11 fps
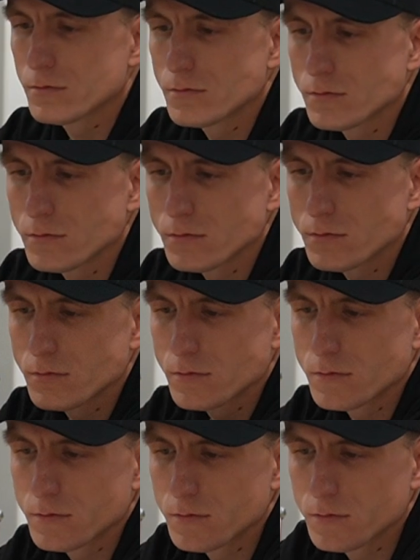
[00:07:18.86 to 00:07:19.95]
So you're going to be
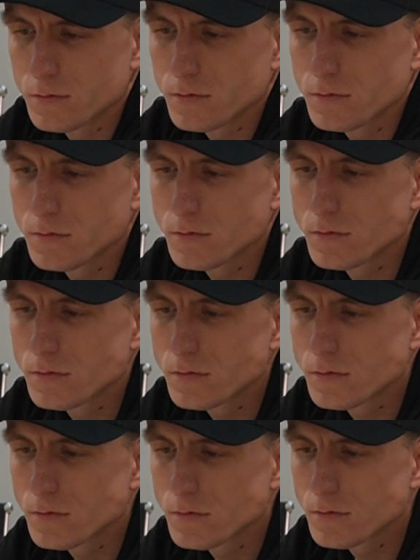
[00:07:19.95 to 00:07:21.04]
able to get referrals
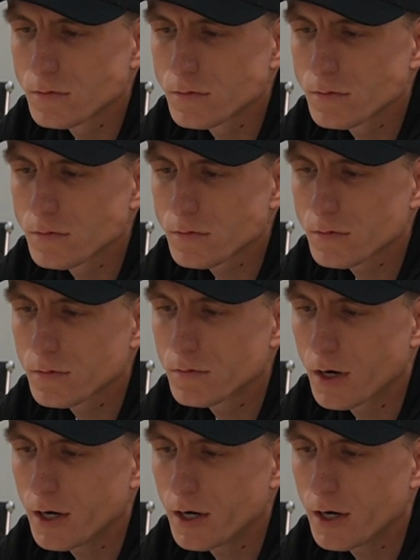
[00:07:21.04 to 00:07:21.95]
off of it. Right.